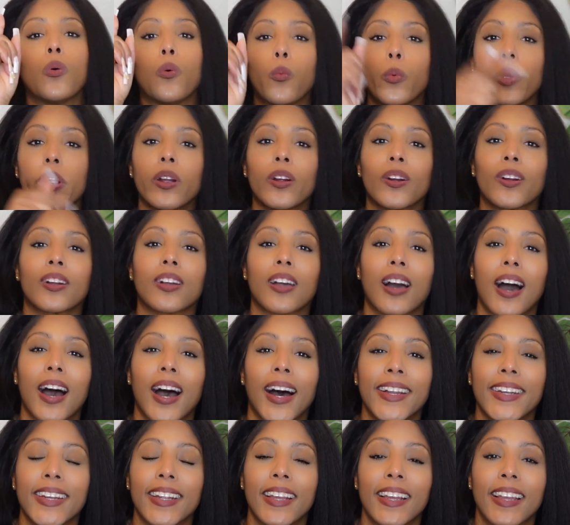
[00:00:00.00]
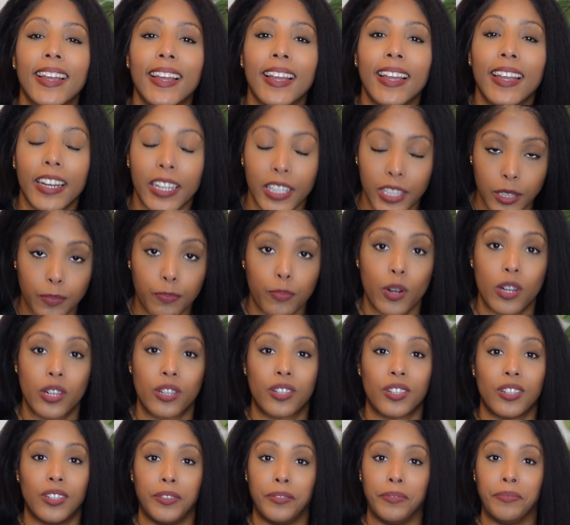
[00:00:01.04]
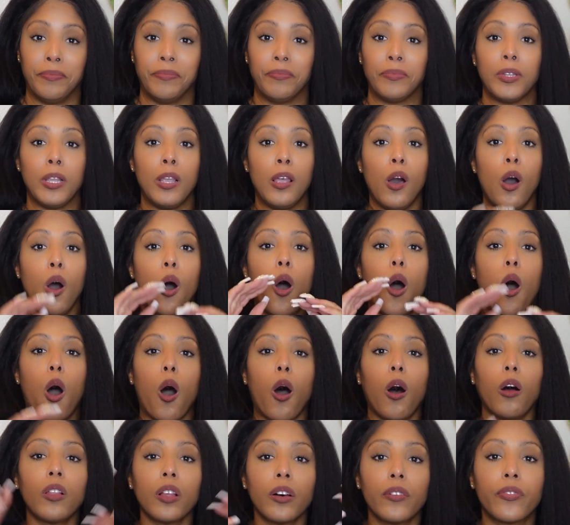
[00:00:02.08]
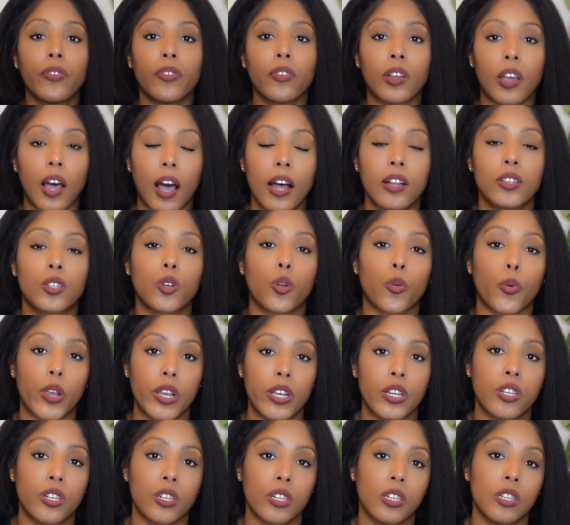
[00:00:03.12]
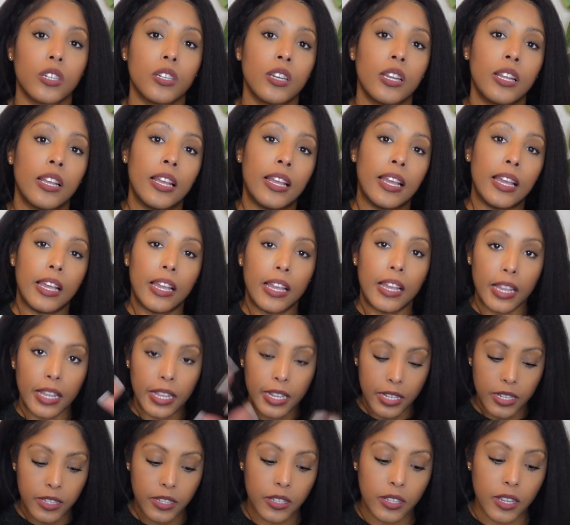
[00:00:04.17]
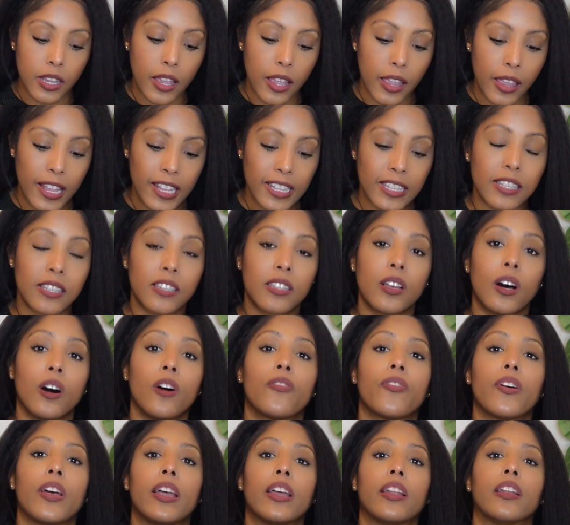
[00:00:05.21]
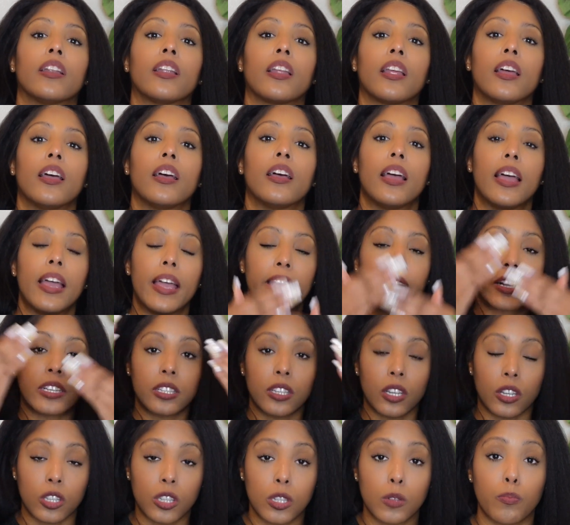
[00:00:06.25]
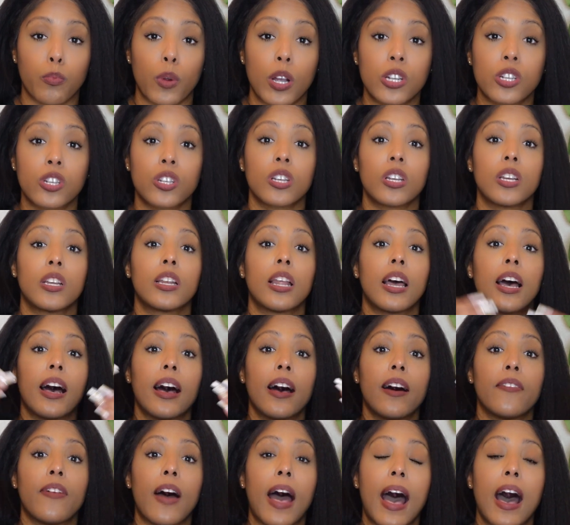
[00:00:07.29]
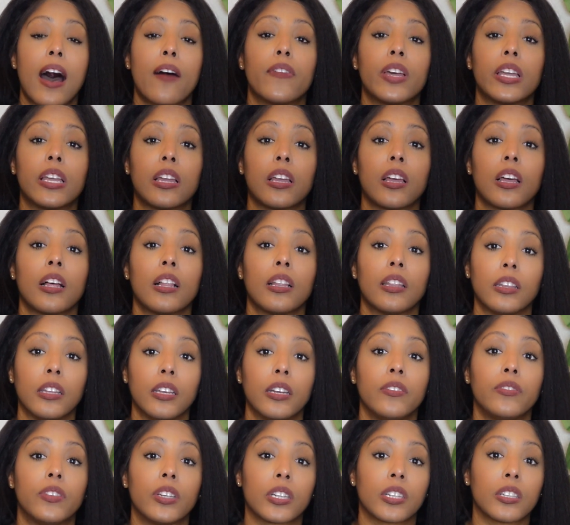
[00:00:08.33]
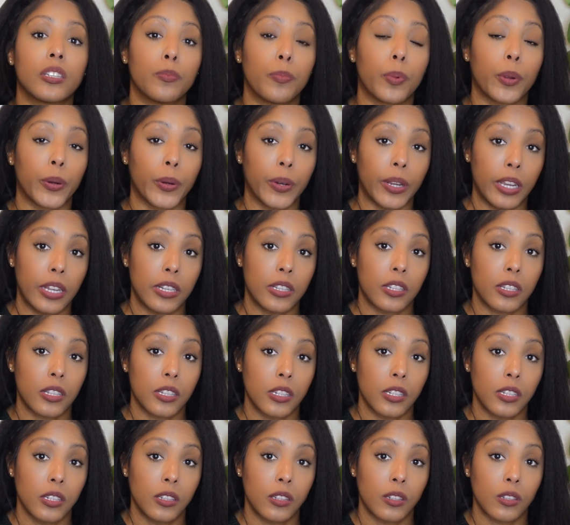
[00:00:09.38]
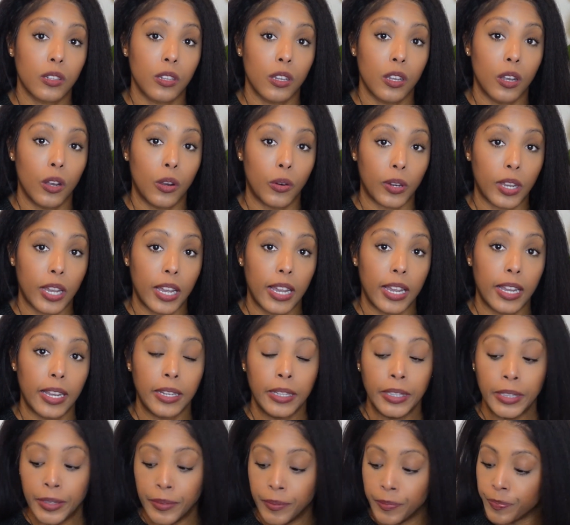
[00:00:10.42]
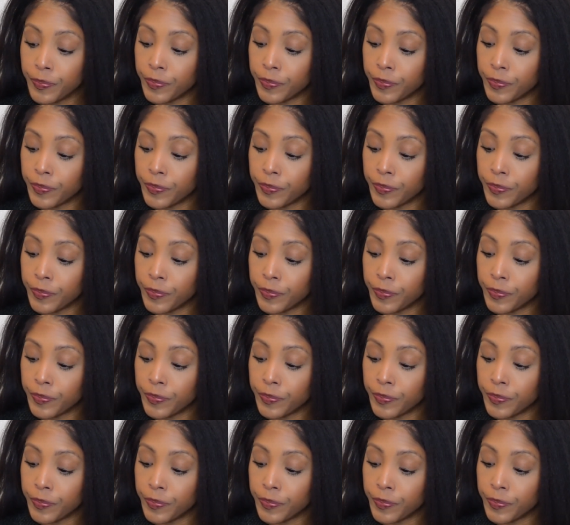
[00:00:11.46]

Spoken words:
We are God in expression. All of God's creation is itself in its expression of having lived experiences, okay?